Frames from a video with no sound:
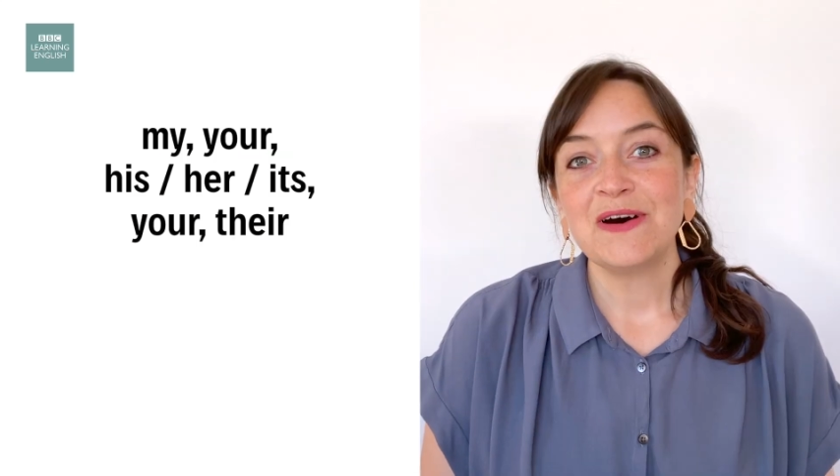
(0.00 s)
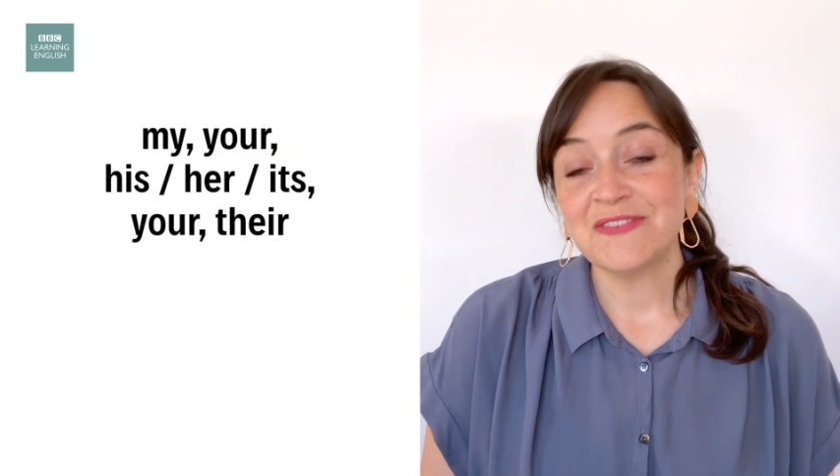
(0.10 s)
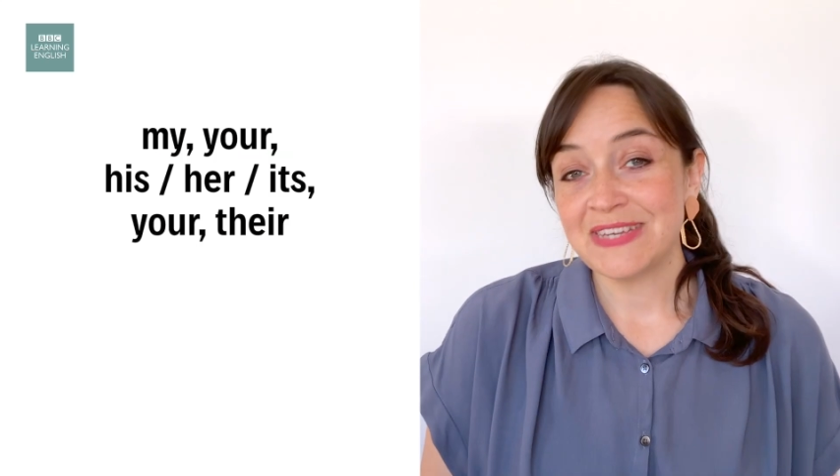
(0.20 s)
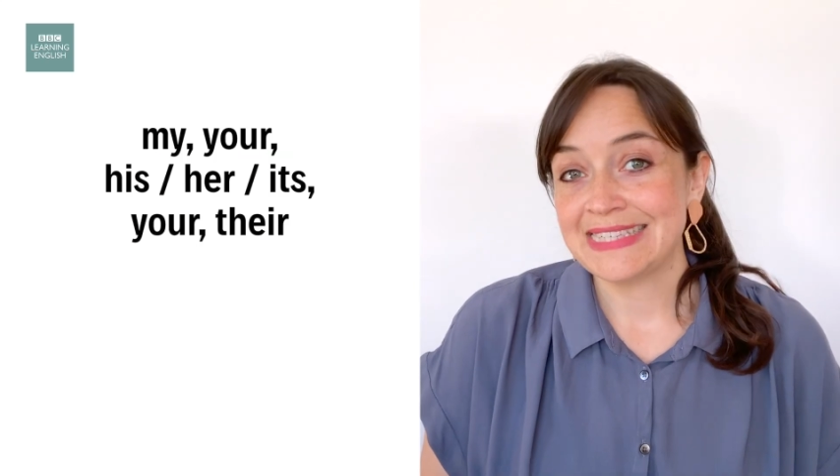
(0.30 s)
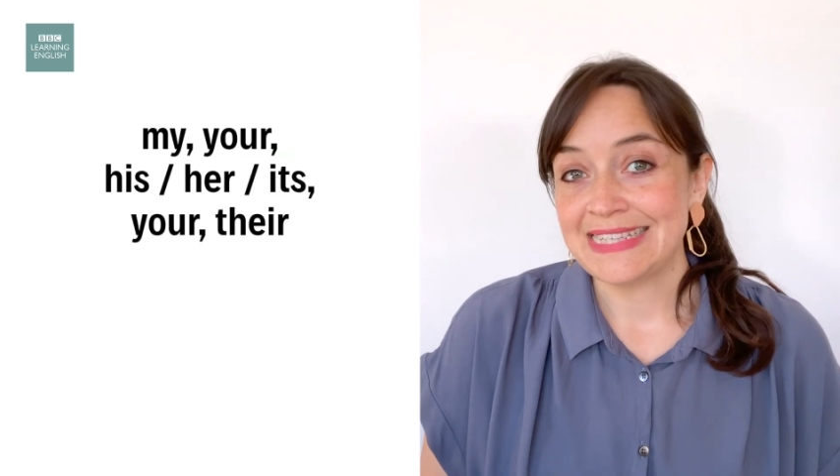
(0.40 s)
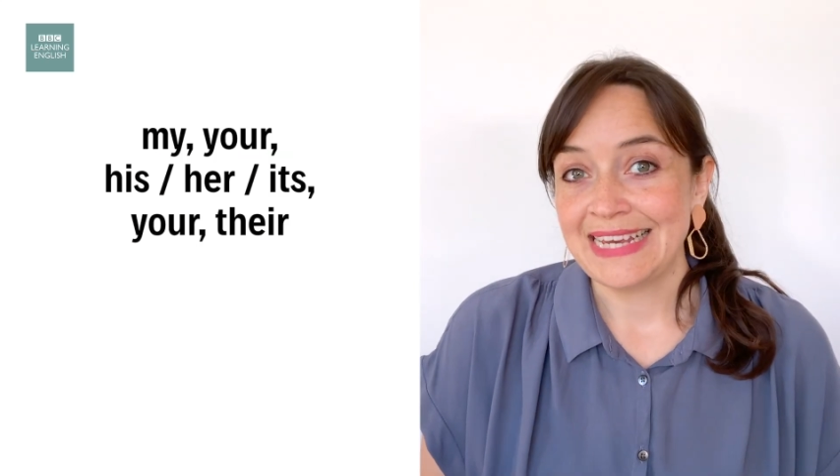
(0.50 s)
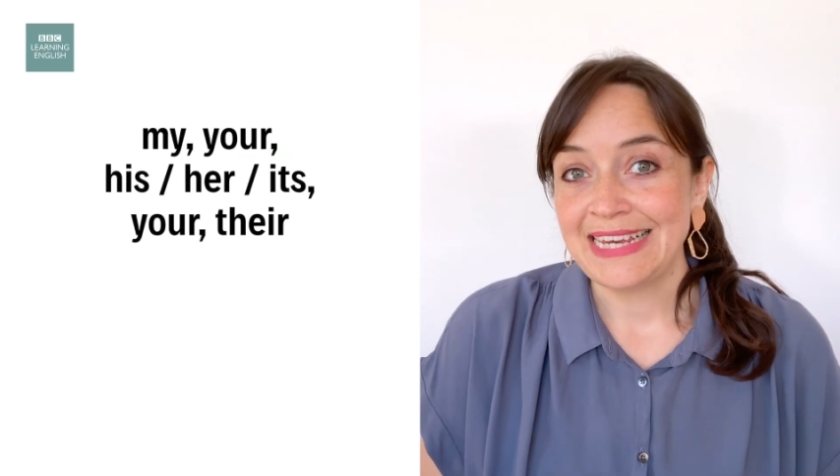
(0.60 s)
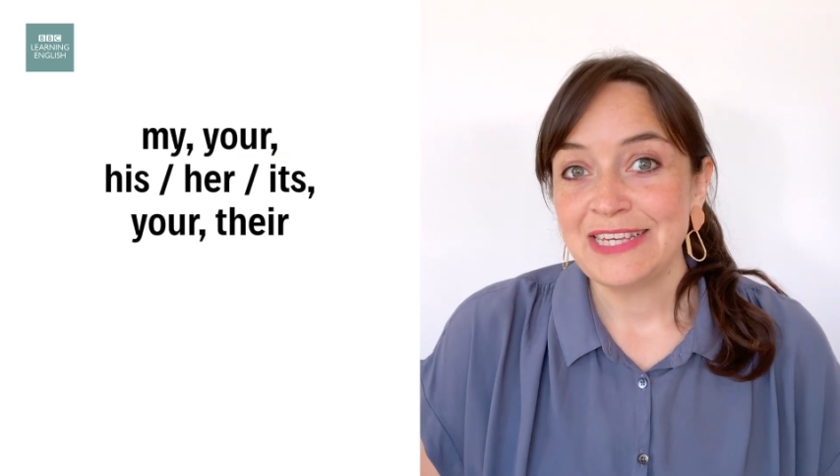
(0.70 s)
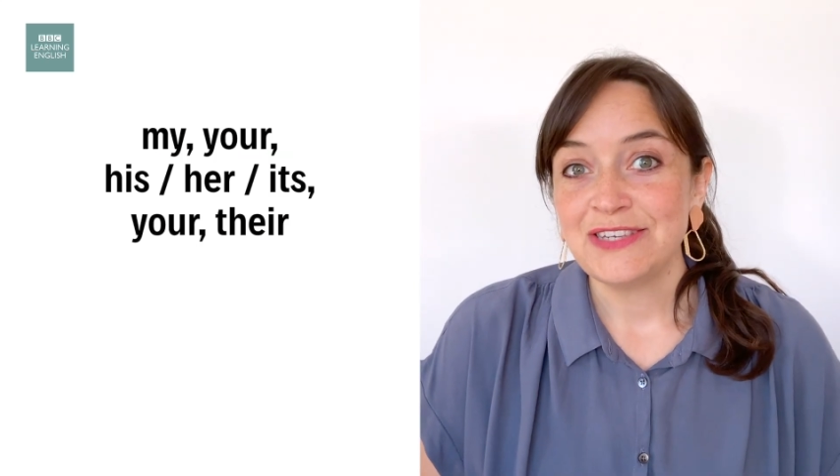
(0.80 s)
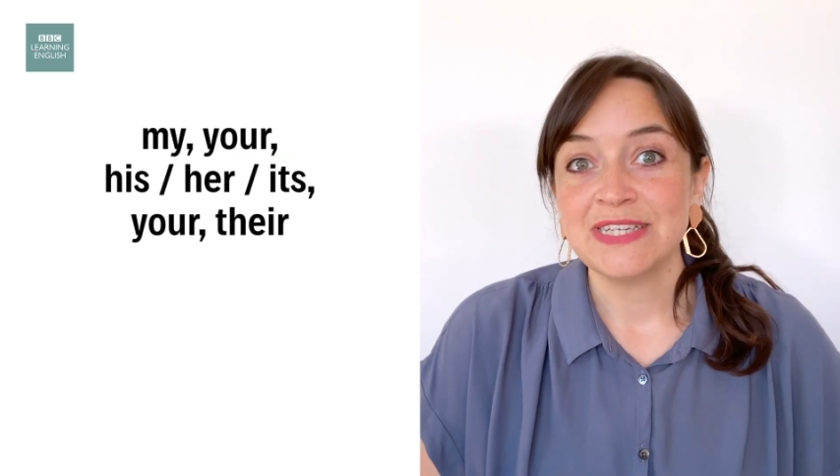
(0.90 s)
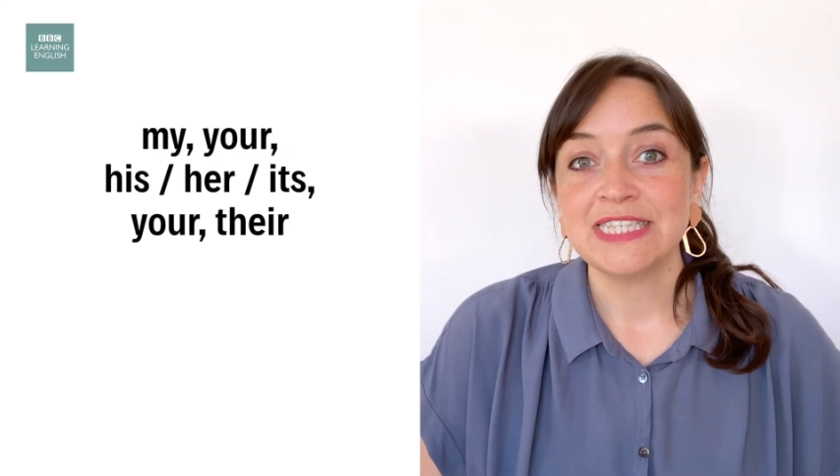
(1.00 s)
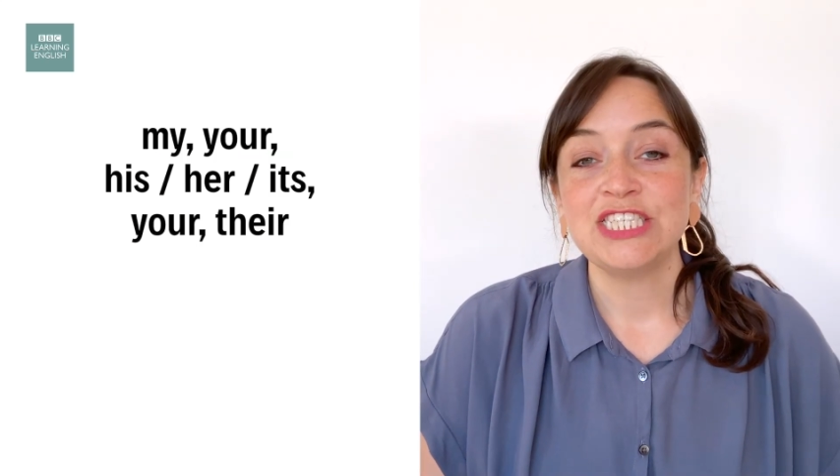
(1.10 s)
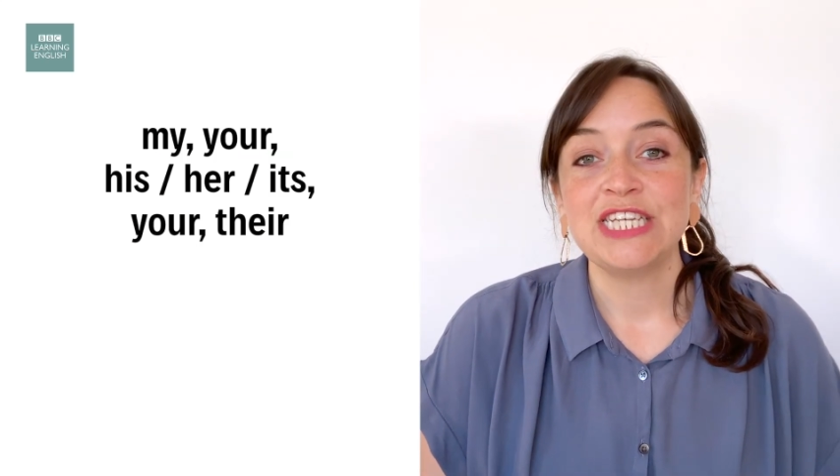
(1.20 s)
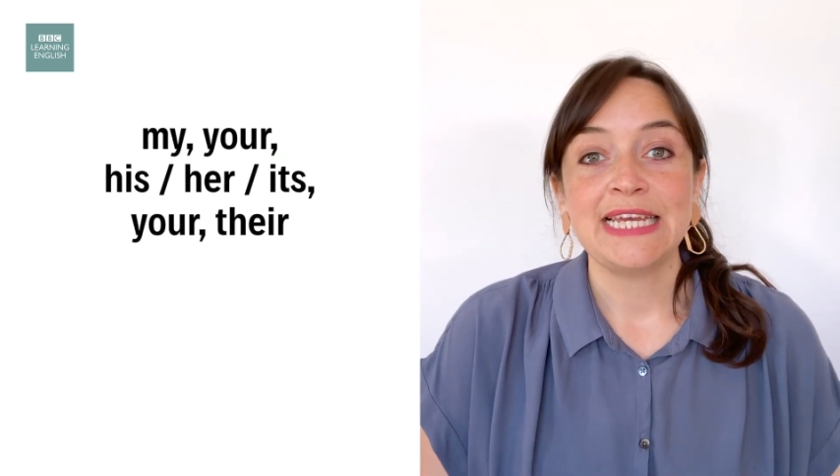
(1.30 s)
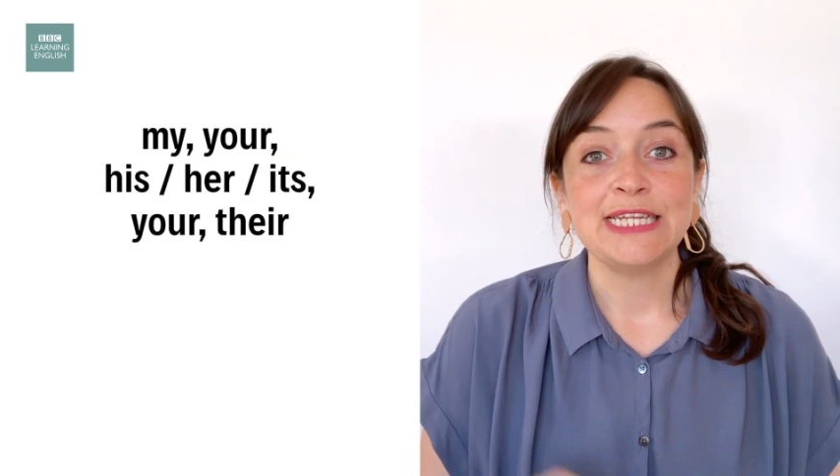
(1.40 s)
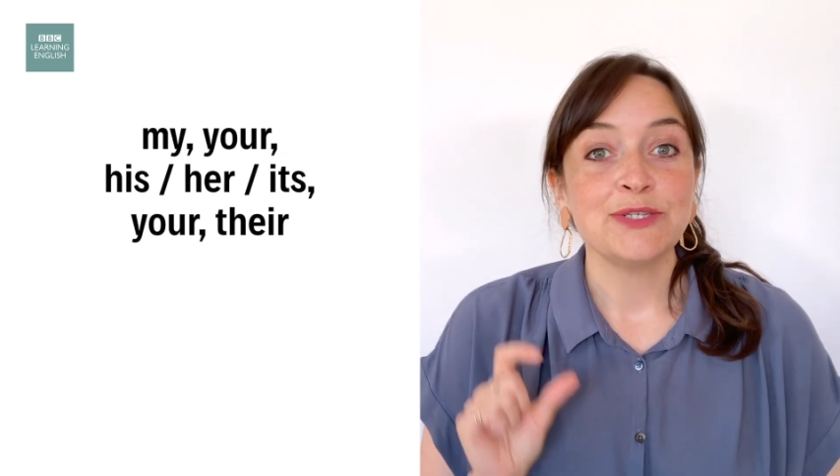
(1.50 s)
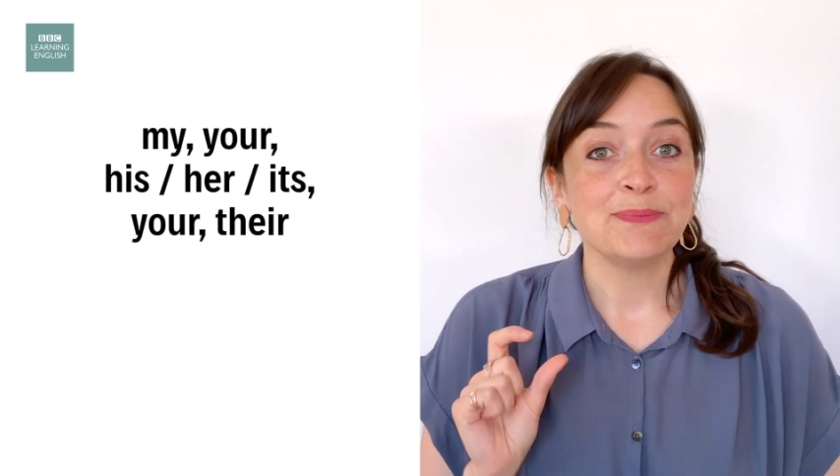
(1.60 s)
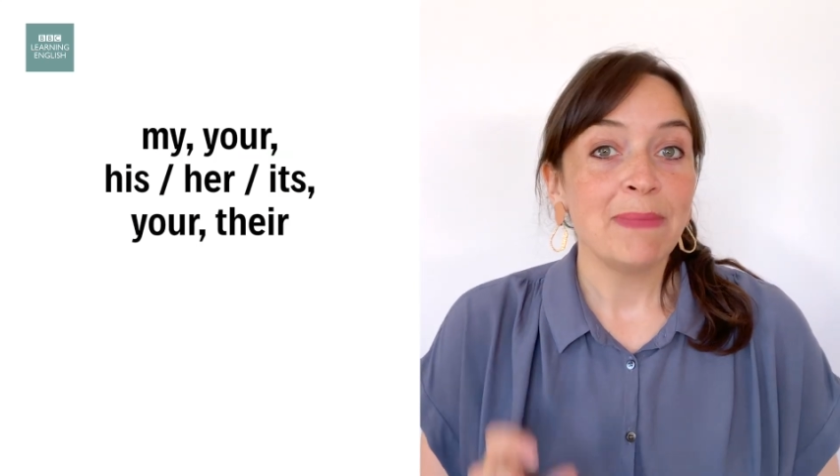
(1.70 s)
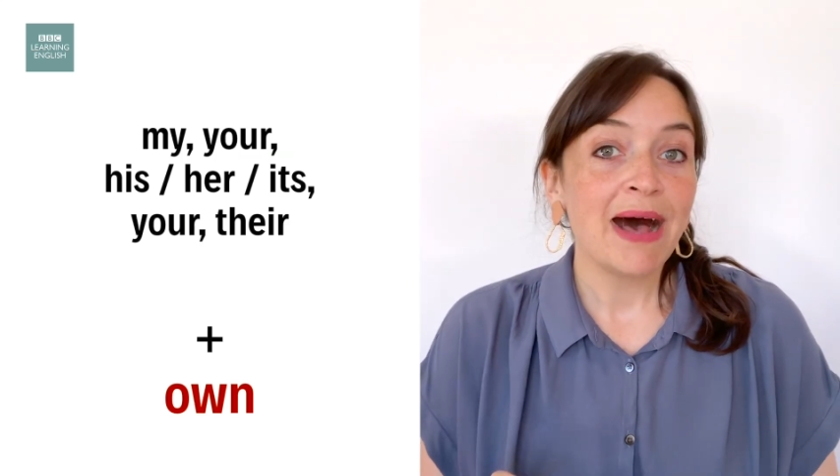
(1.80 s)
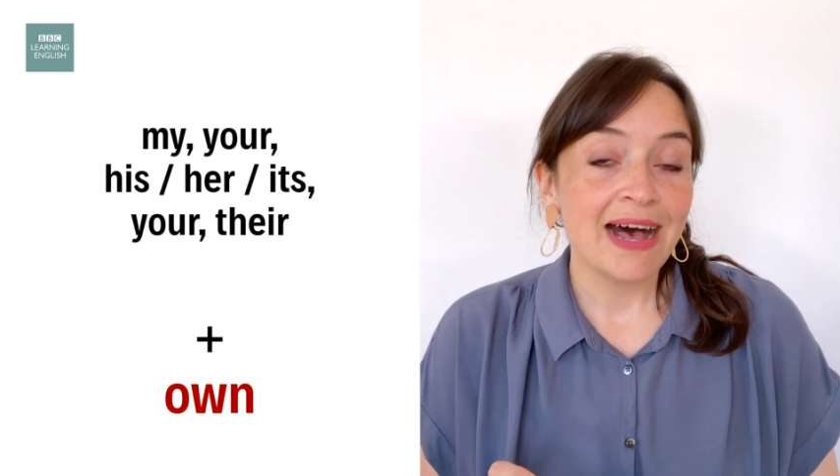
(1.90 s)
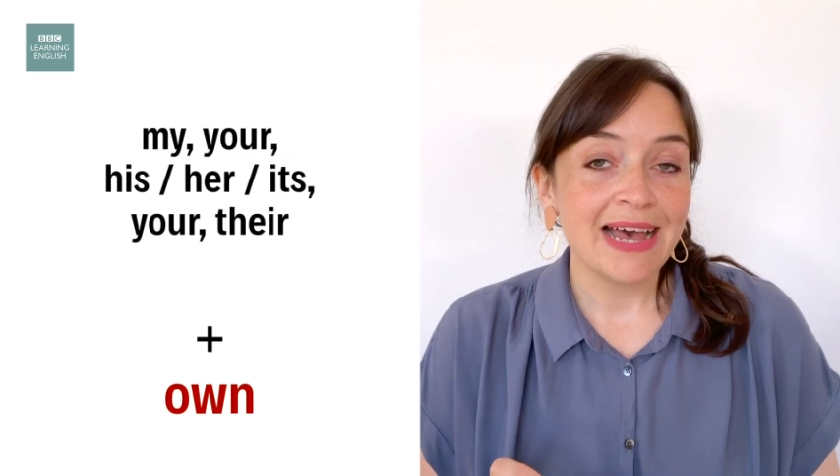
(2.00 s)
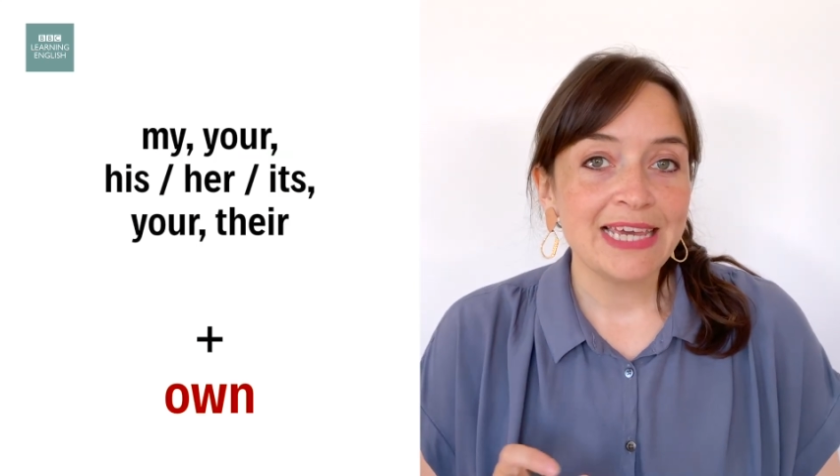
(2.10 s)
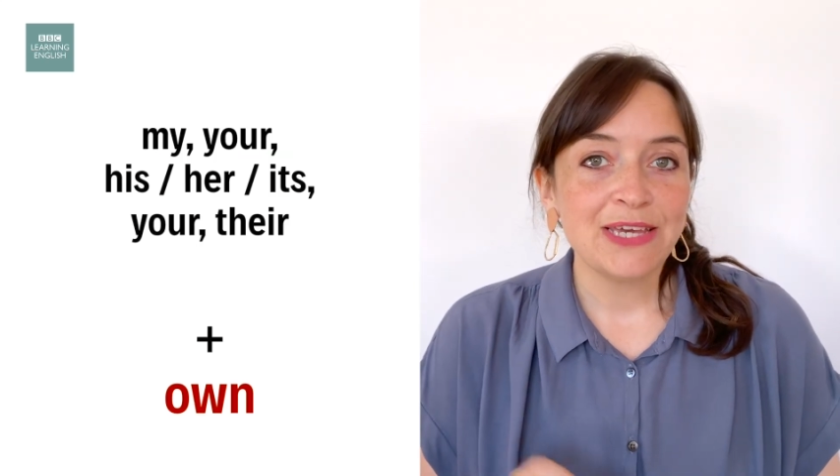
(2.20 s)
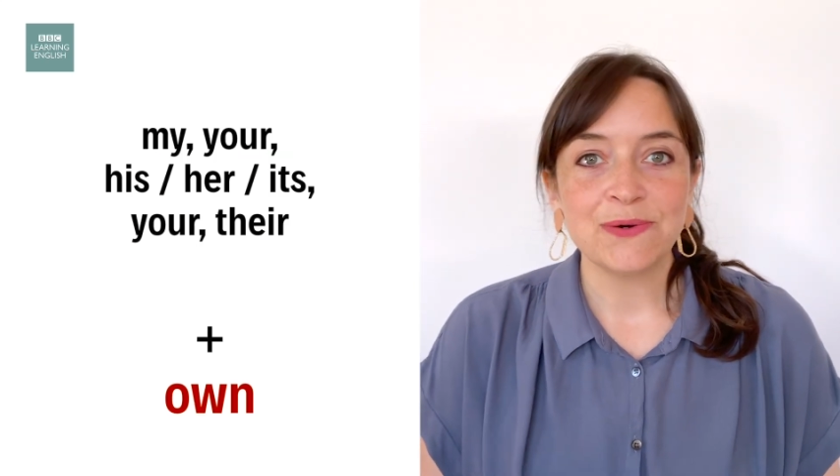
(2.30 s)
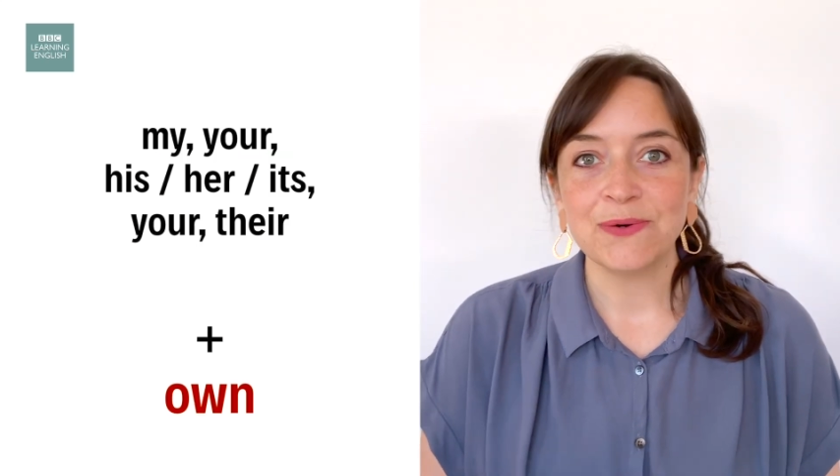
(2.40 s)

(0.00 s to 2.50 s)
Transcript: Obviously, you can change my